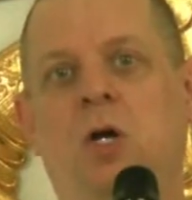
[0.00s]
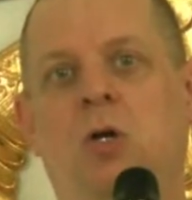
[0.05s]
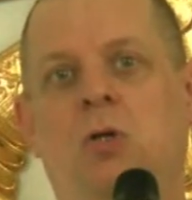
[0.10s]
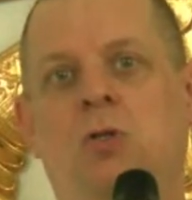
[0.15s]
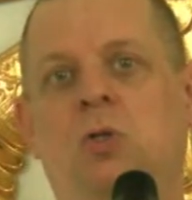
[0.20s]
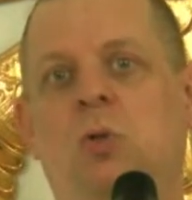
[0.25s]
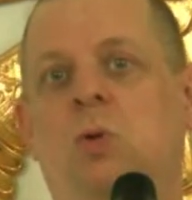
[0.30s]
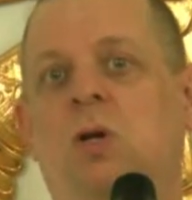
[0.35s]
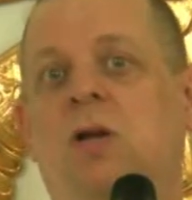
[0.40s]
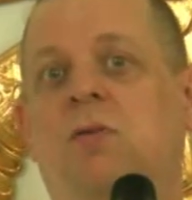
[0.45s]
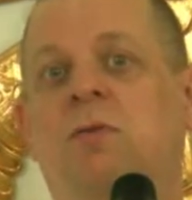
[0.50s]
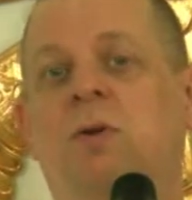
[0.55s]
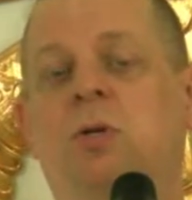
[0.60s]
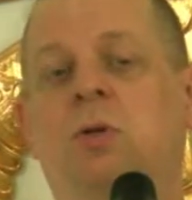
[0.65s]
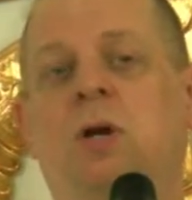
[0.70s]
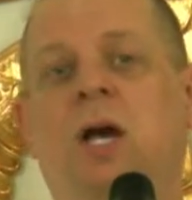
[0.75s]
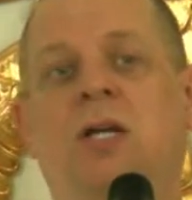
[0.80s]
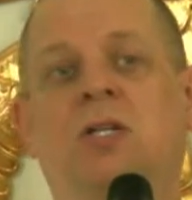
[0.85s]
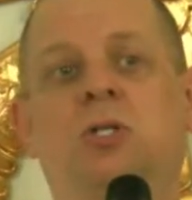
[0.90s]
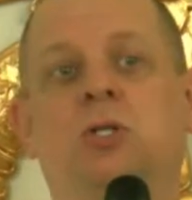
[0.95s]
So whatever you
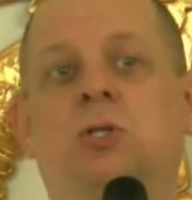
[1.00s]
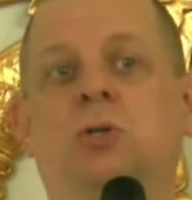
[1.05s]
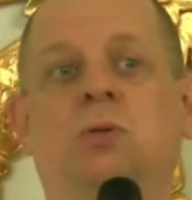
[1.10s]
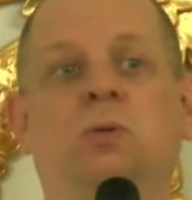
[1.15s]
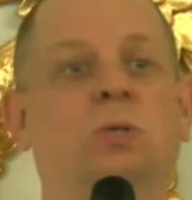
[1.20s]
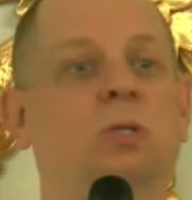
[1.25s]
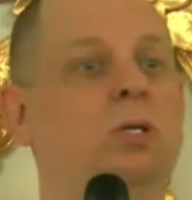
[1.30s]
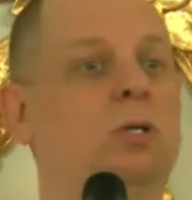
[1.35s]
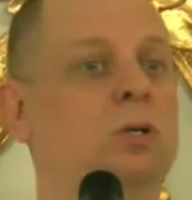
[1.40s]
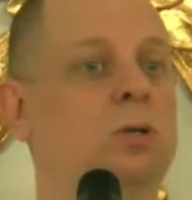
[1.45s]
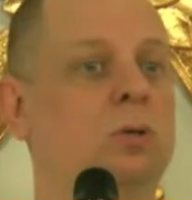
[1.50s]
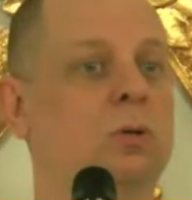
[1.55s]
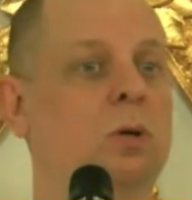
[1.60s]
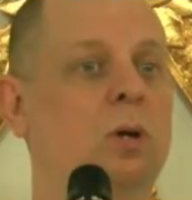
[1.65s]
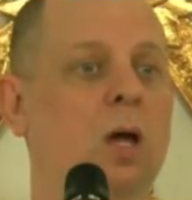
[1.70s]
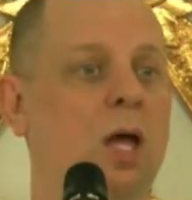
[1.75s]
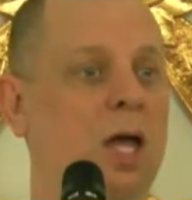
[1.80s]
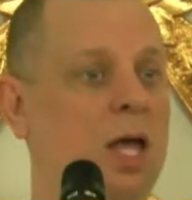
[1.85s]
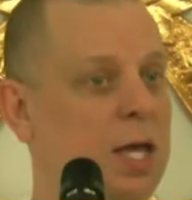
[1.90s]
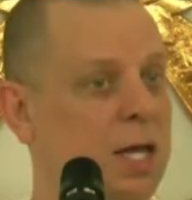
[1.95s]
guys choose to do
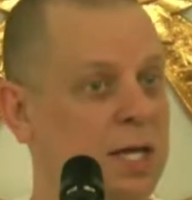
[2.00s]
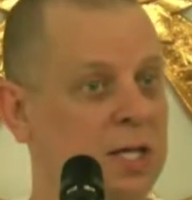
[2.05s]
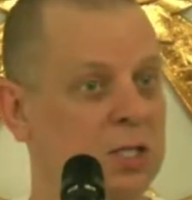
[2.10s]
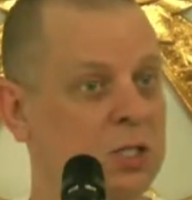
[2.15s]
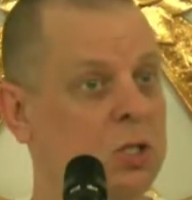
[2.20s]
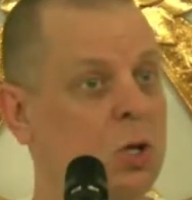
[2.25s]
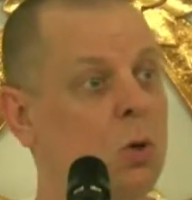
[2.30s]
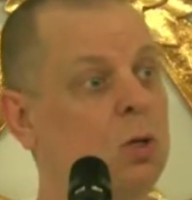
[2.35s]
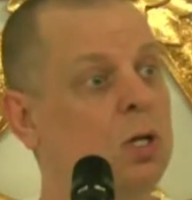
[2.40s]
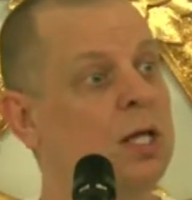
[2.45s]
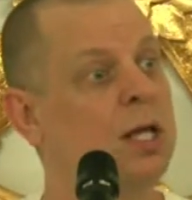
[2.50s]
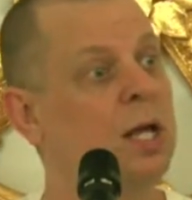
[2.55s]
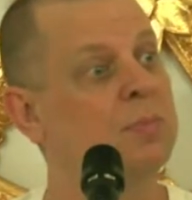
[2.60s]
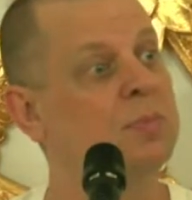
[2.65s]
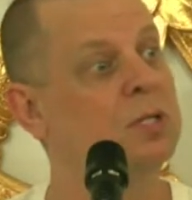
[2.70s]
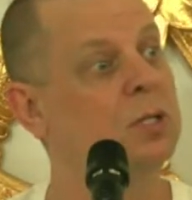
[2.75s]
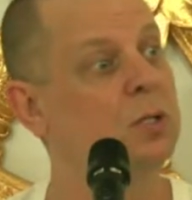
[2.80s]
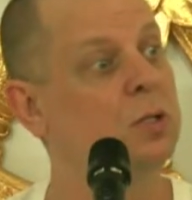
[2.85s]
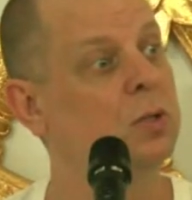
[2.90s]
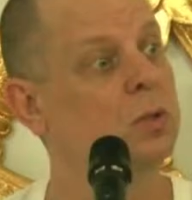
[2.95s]
is totally up
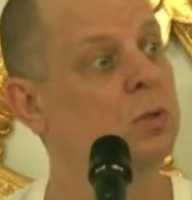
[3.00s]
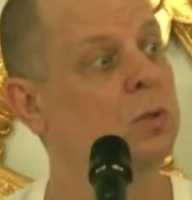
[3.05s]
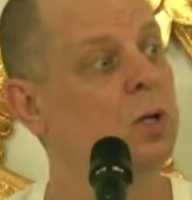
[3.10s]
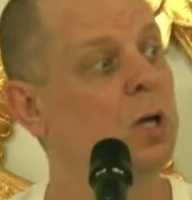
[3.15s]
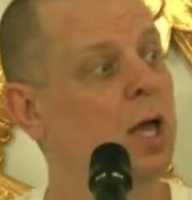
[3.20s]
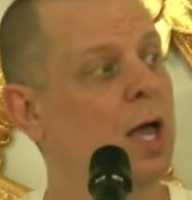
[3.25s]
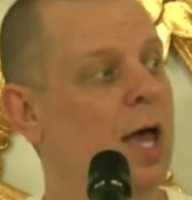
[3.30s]
to you.